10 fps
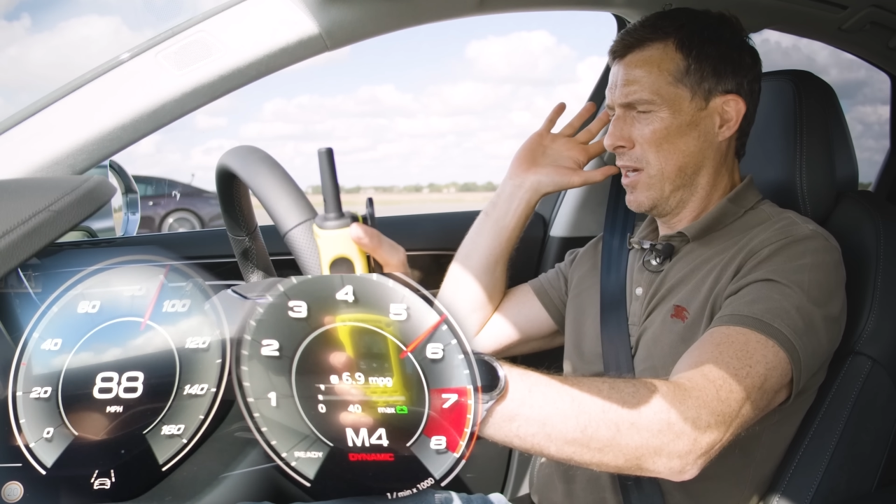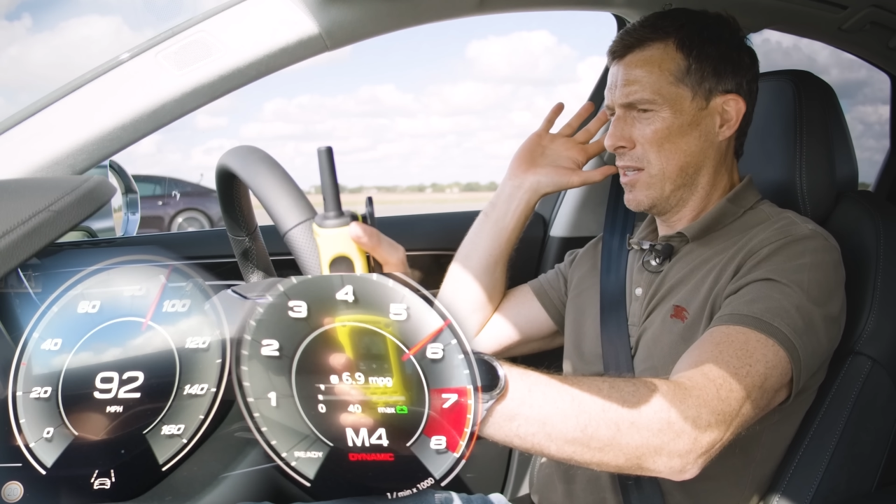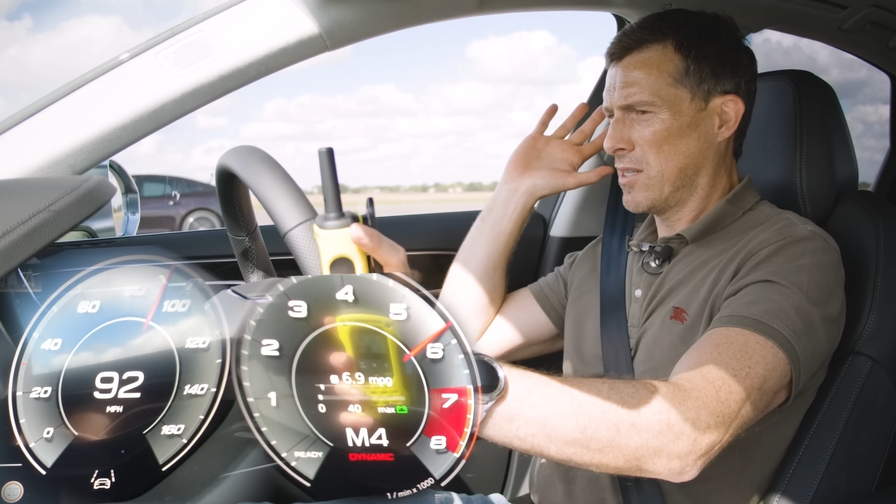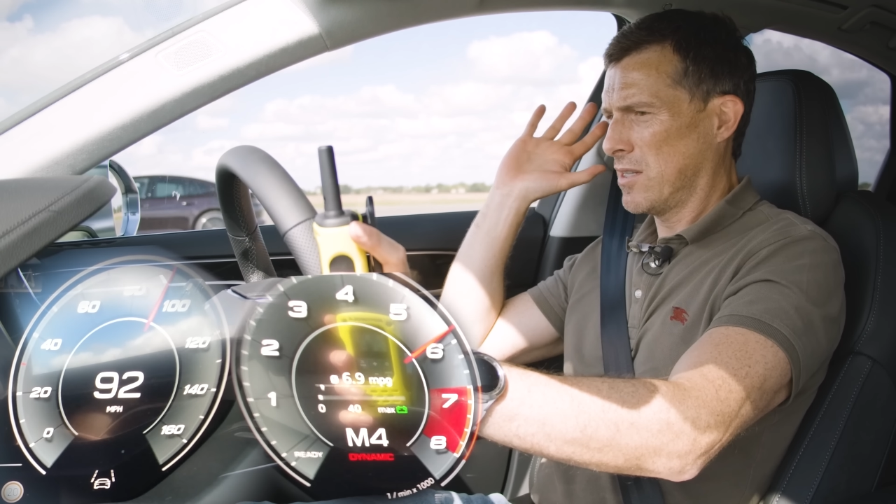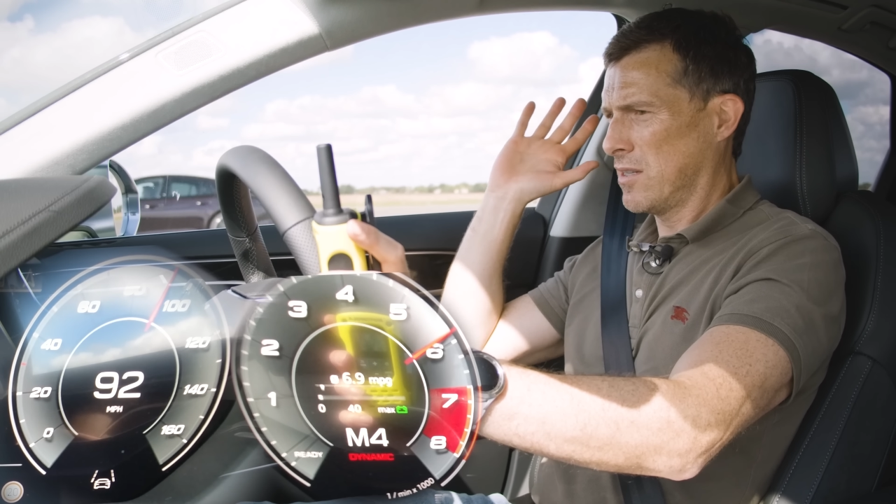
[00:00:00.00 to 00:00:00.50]

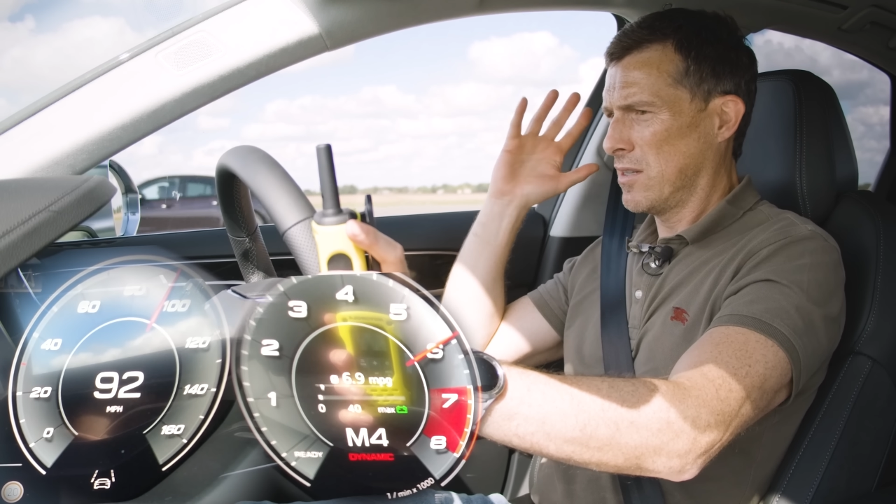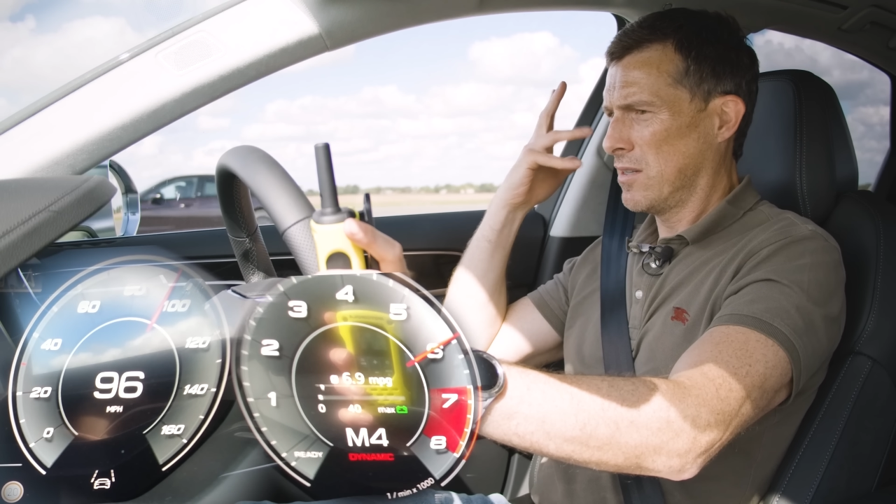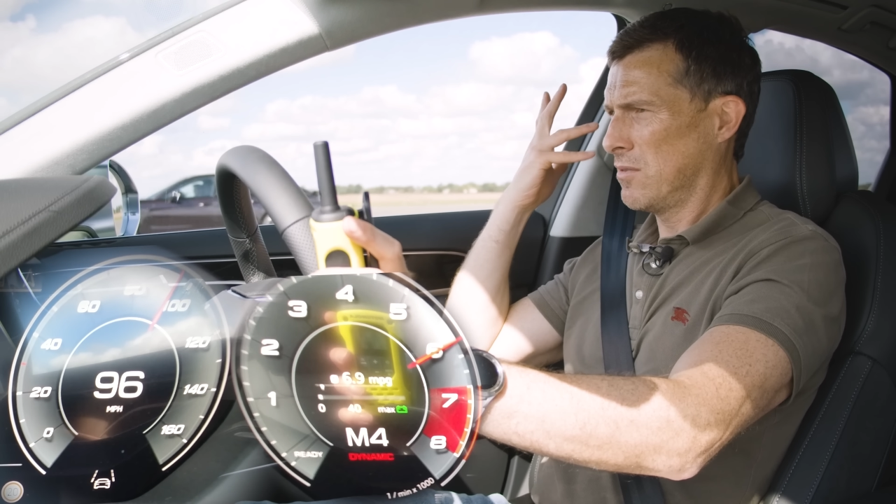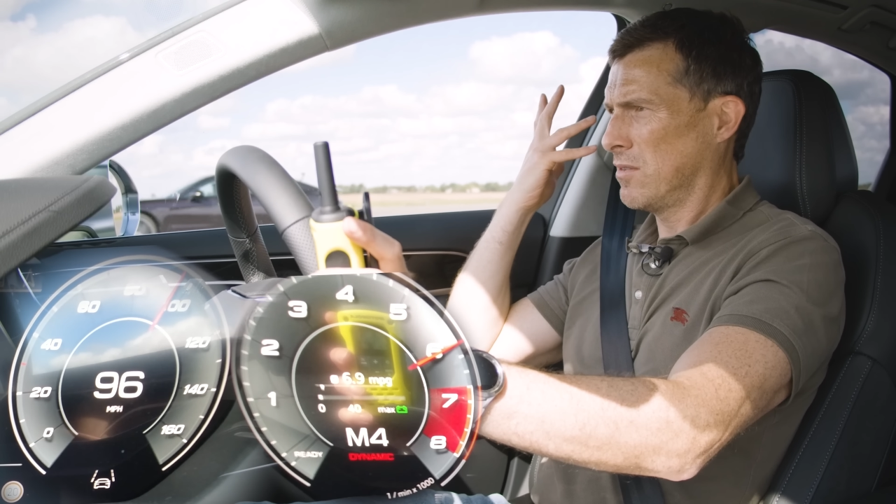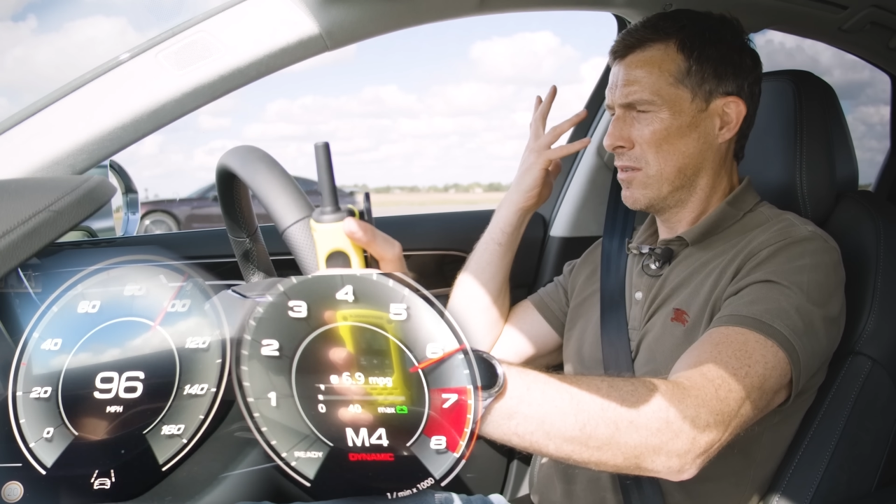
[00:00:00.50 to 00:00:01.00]
this.
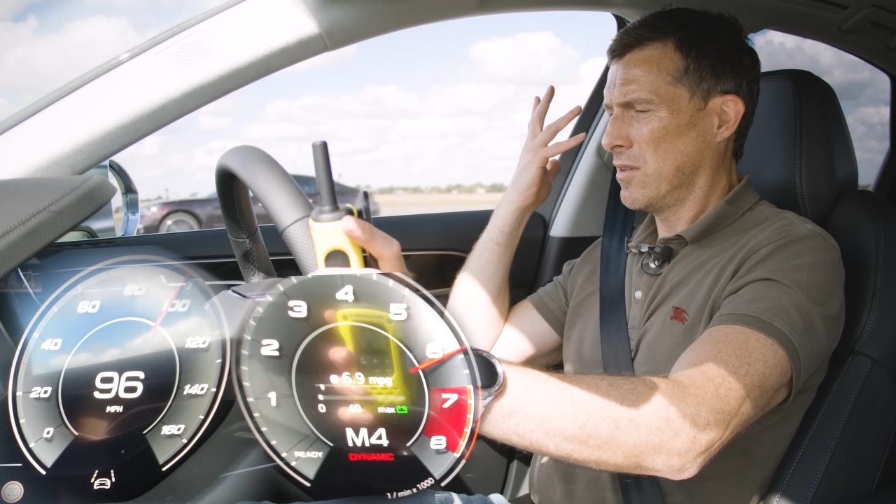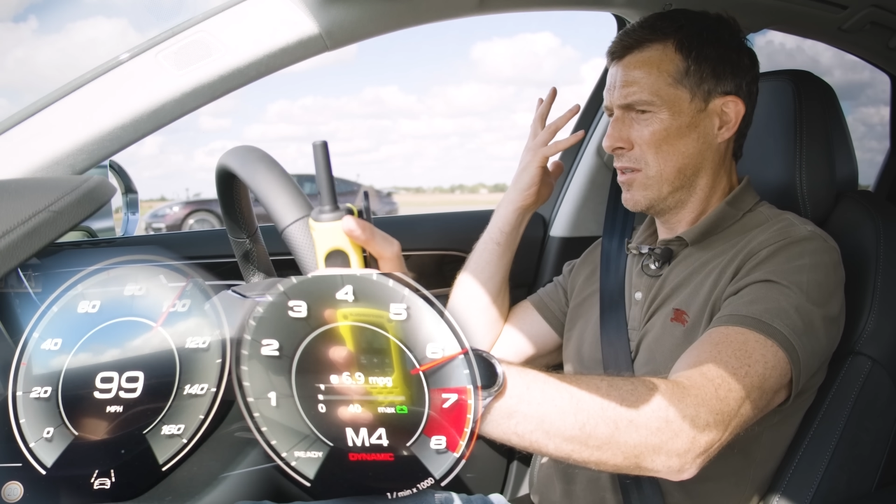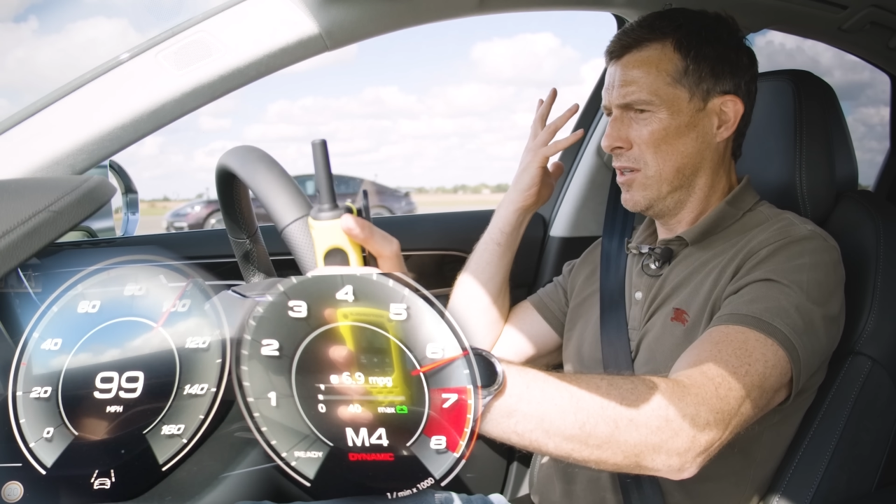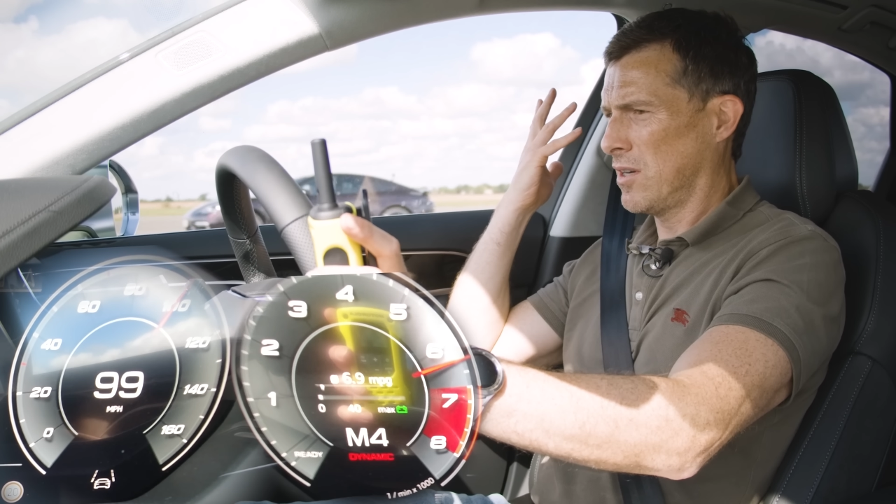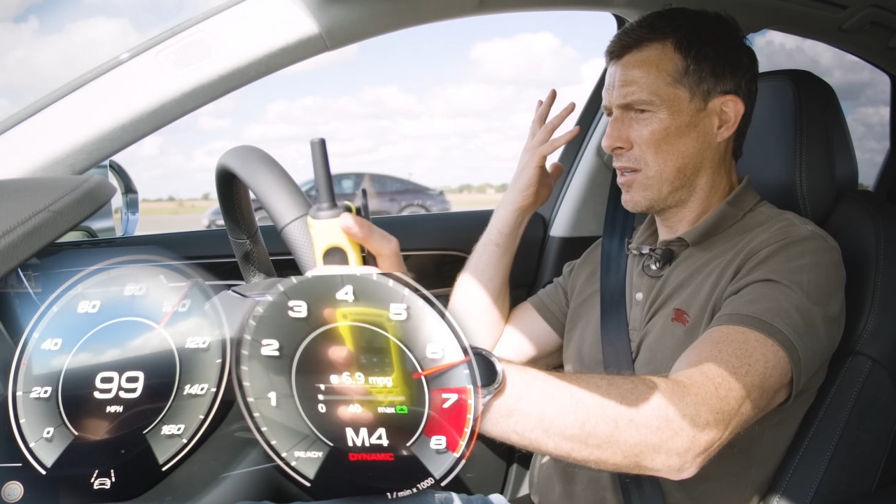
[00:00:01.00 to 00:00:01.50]

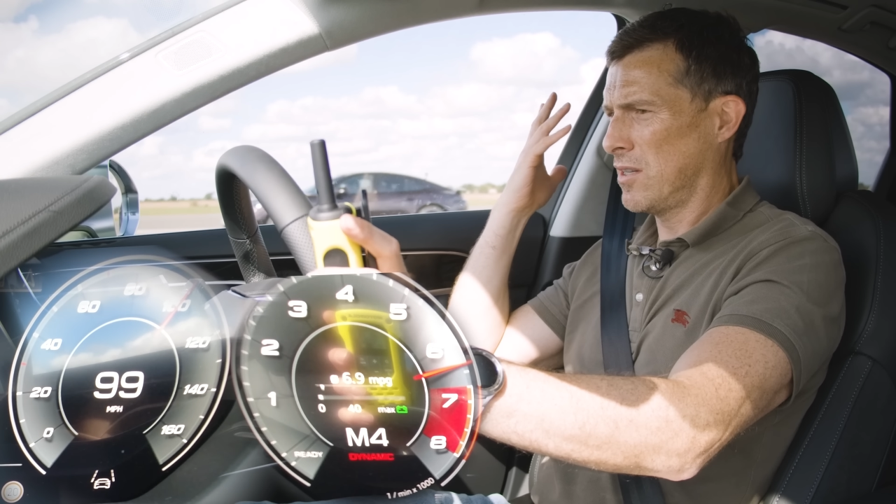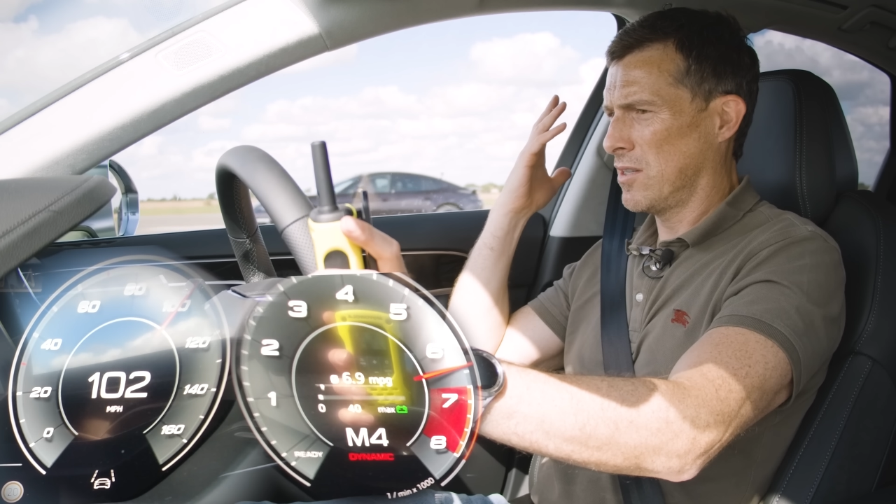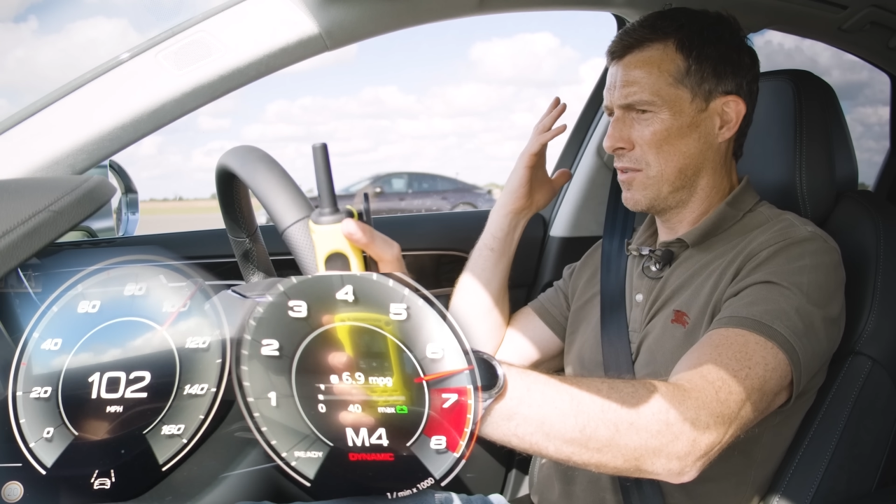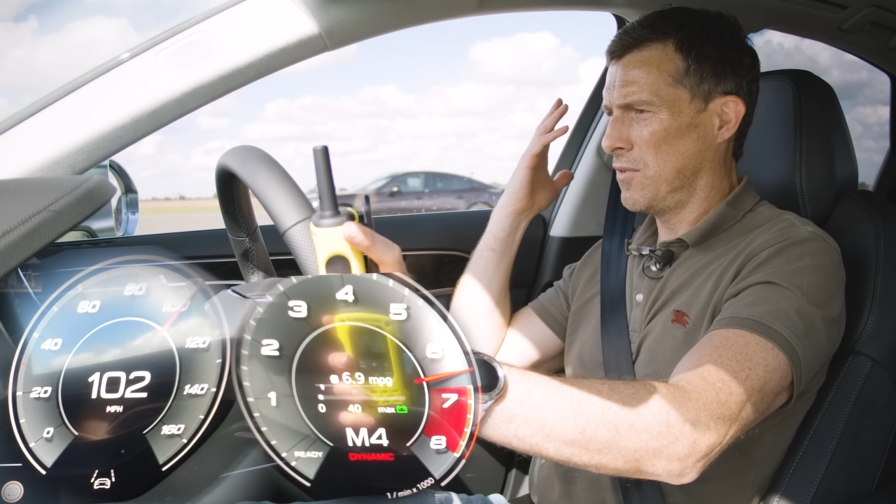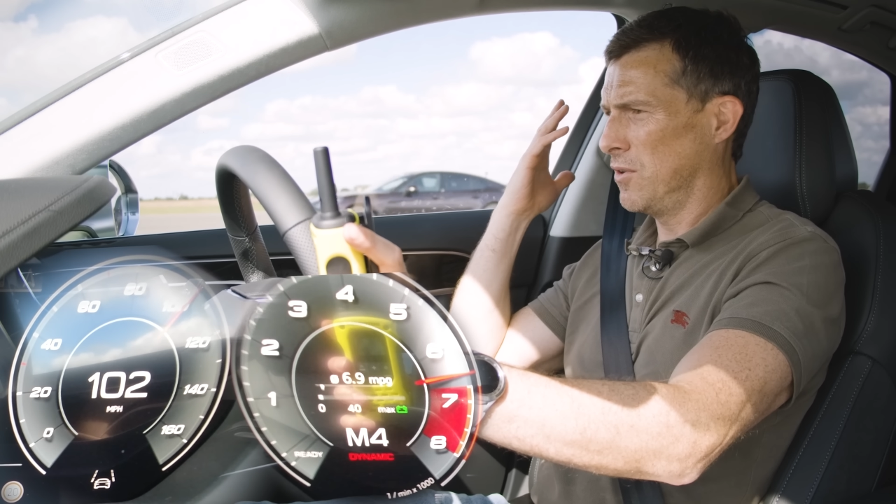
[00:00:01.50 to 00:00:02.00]
Look, it
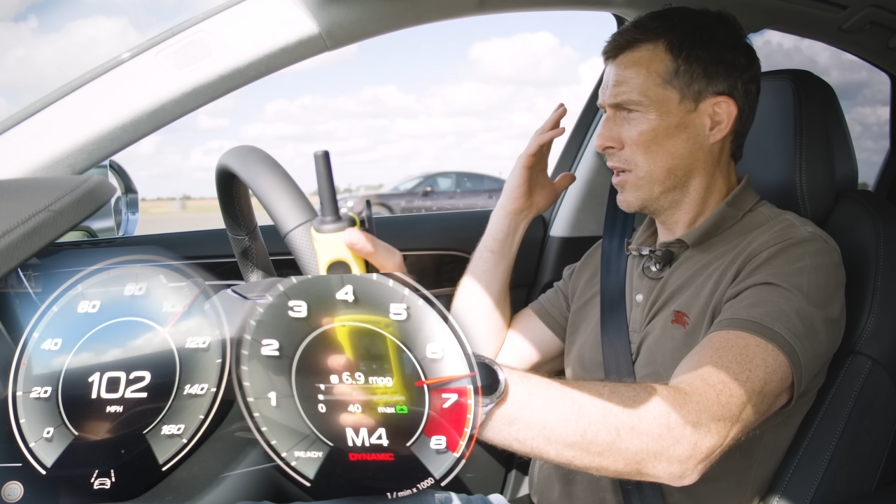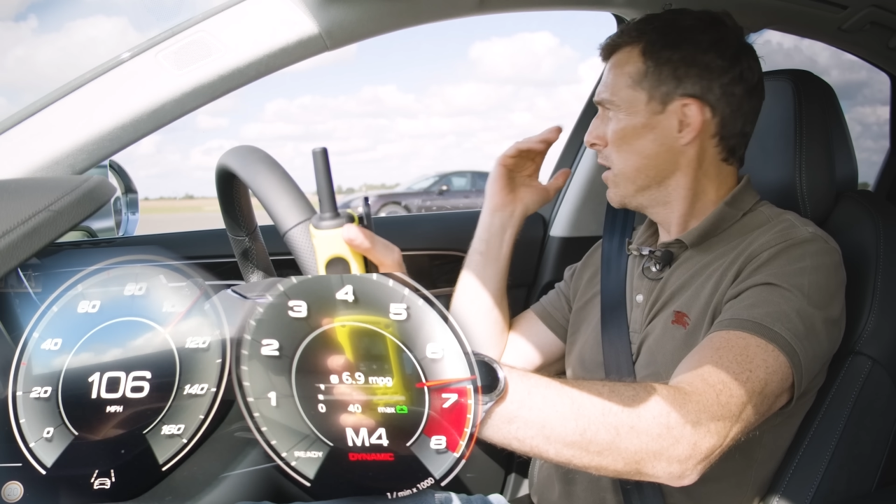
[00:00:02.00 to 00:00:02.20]
does it for